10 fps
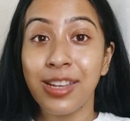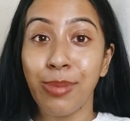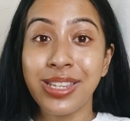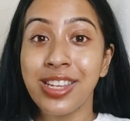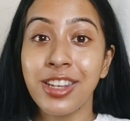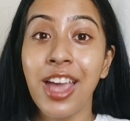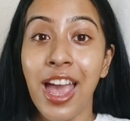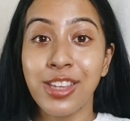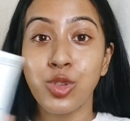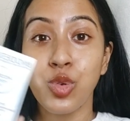my skin
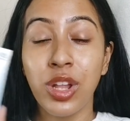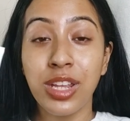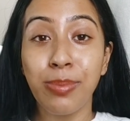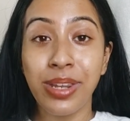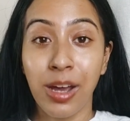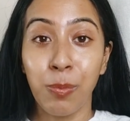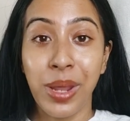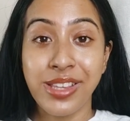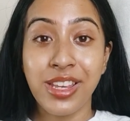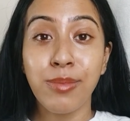has really been
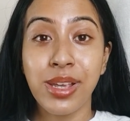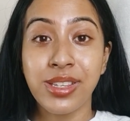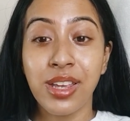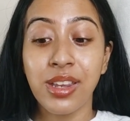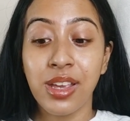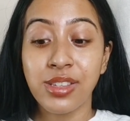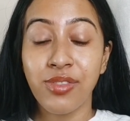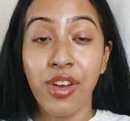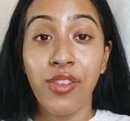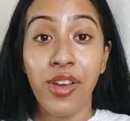amazing. My skin
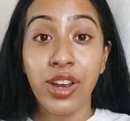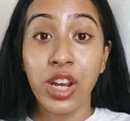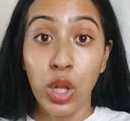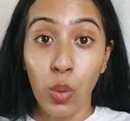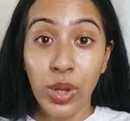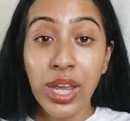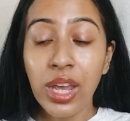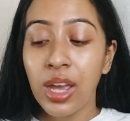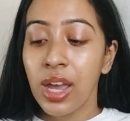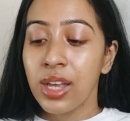is very, very
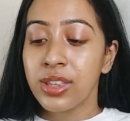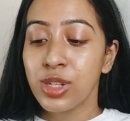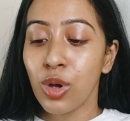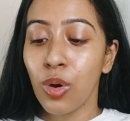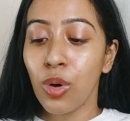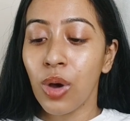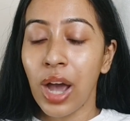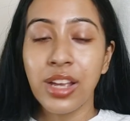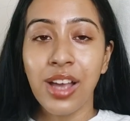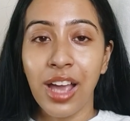glowy. So
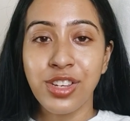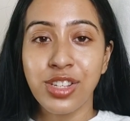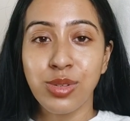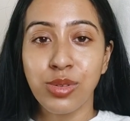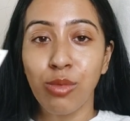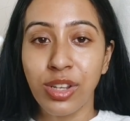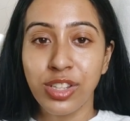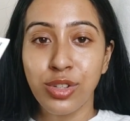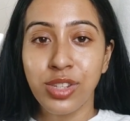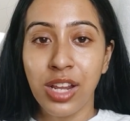I just
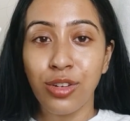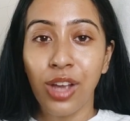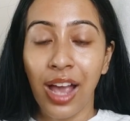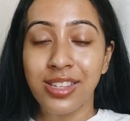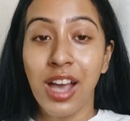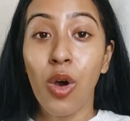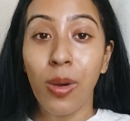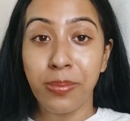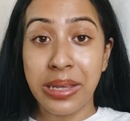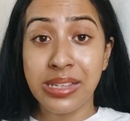wanted to tell you guys
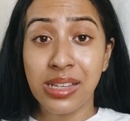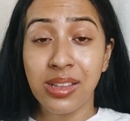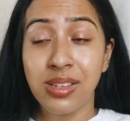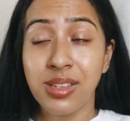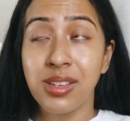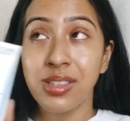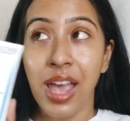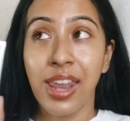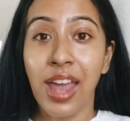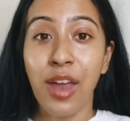how amazing this is,
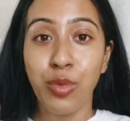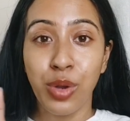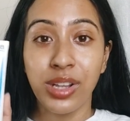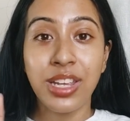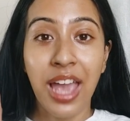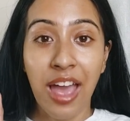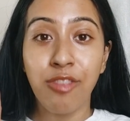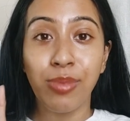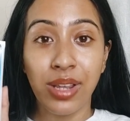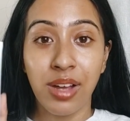and I really
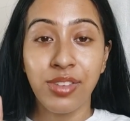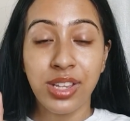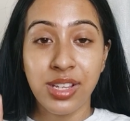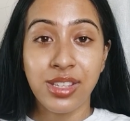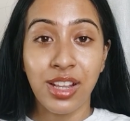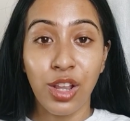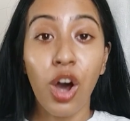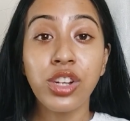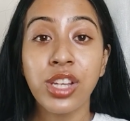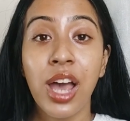have been loving this a
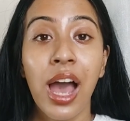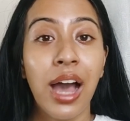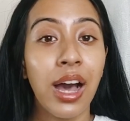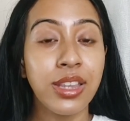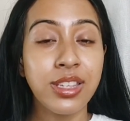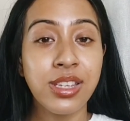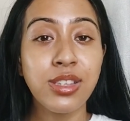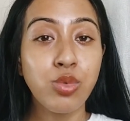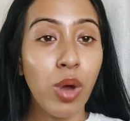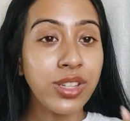lot. This
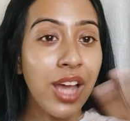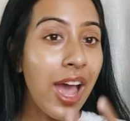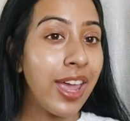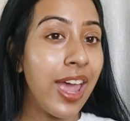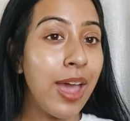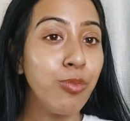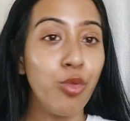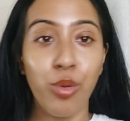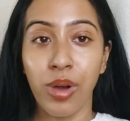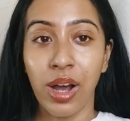is what I am
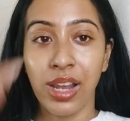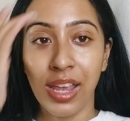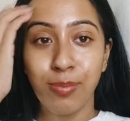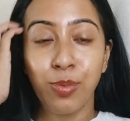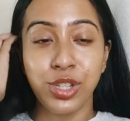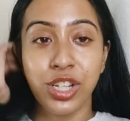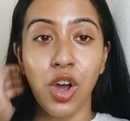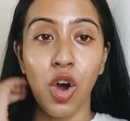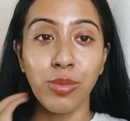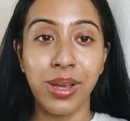
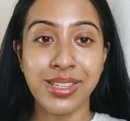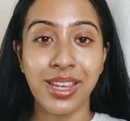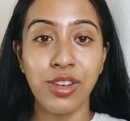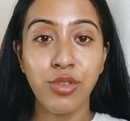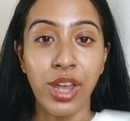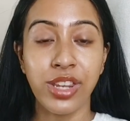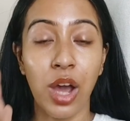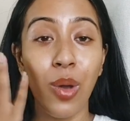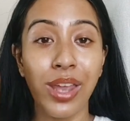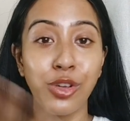putting on my skin right now, and